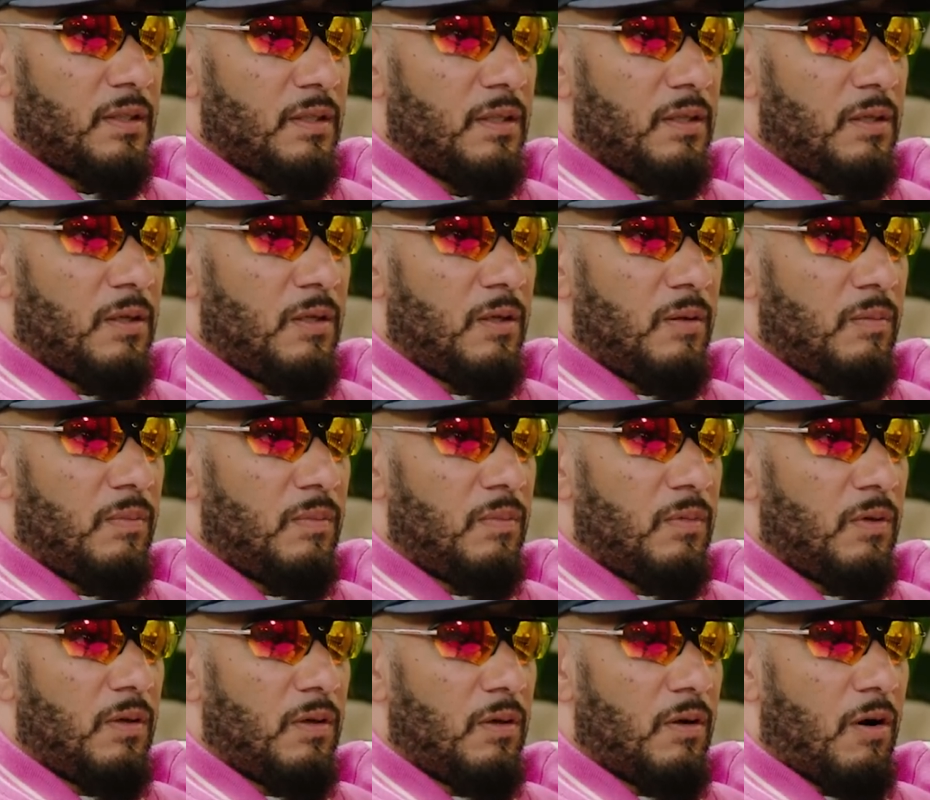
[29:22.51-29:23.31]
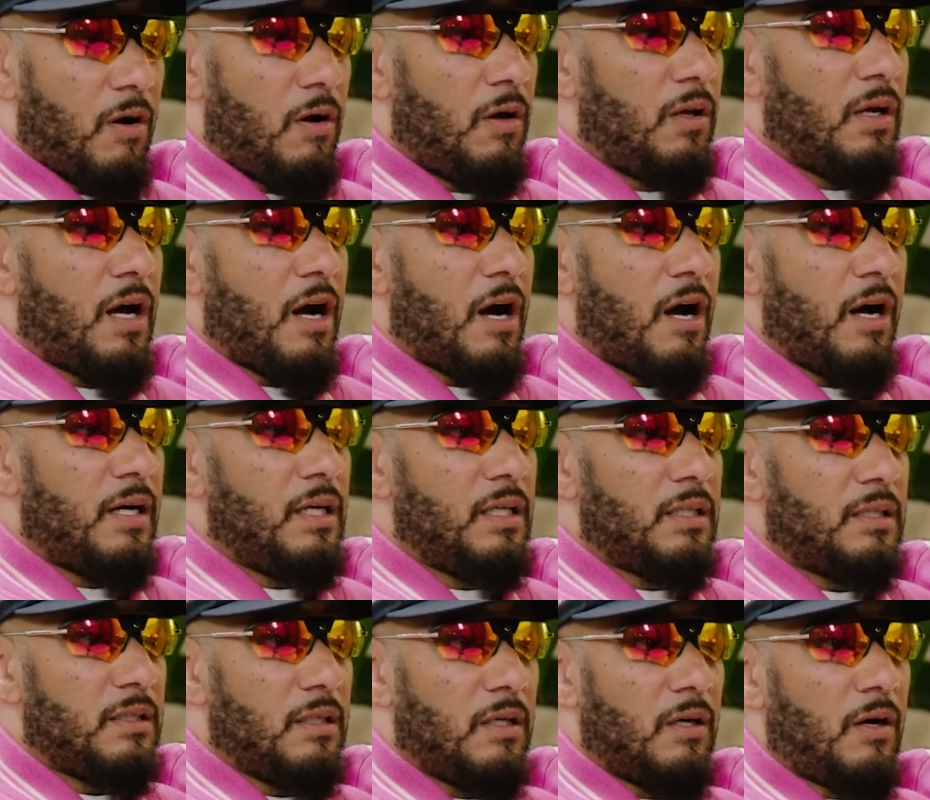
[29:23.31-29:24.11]
Um, All the
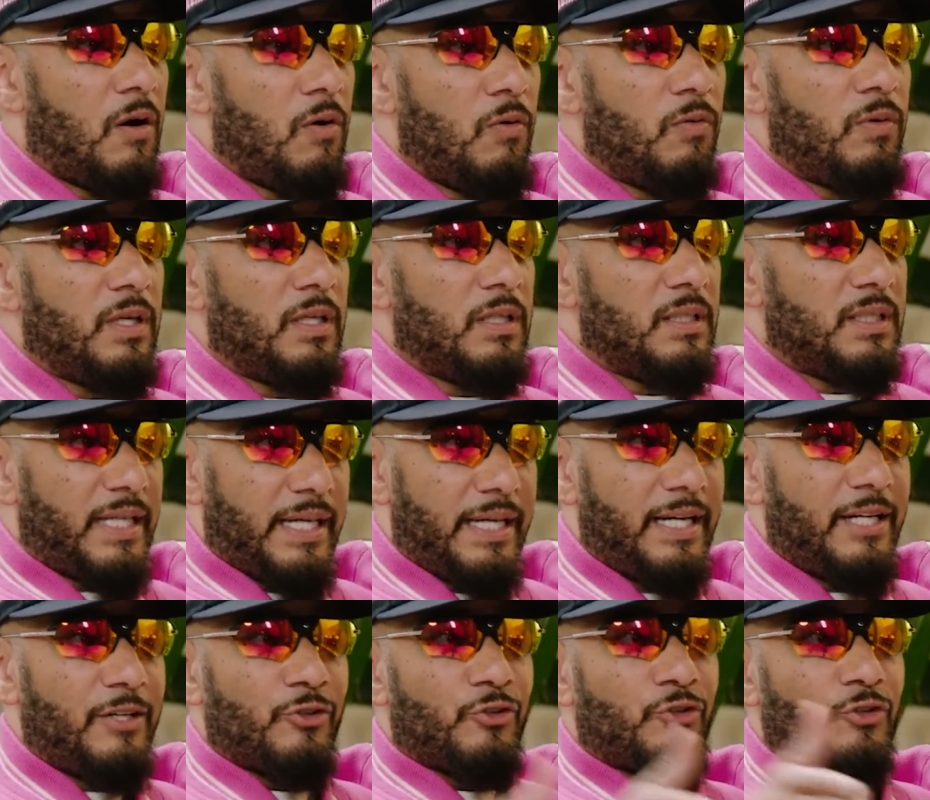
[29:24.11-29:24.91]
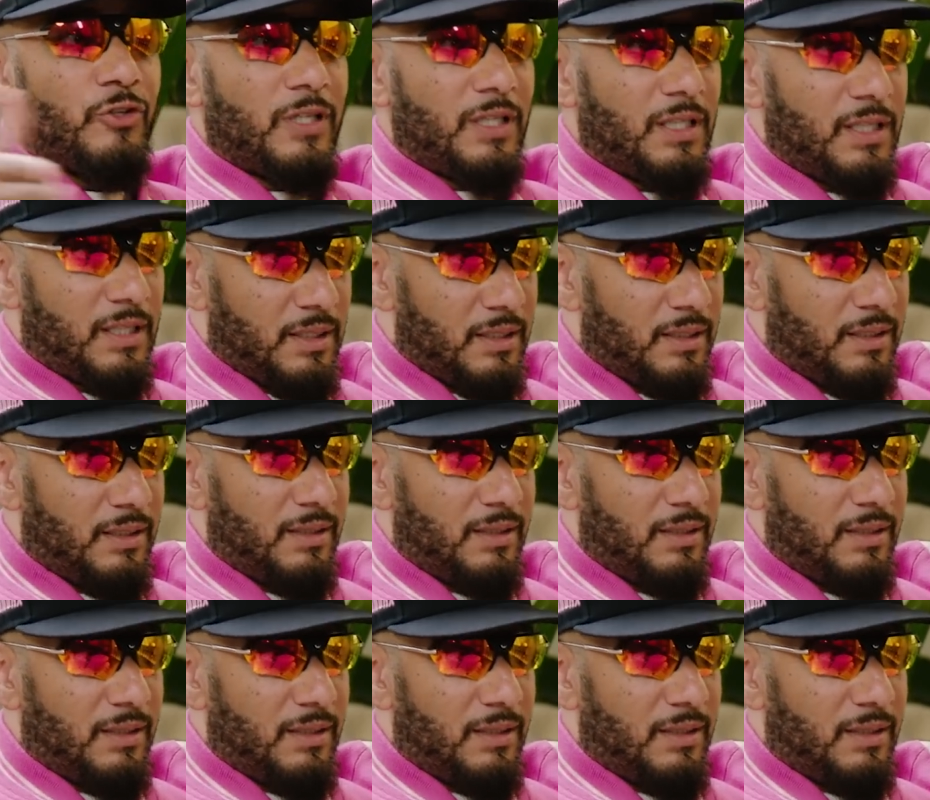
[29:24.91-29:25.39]
artists are owners in Triller,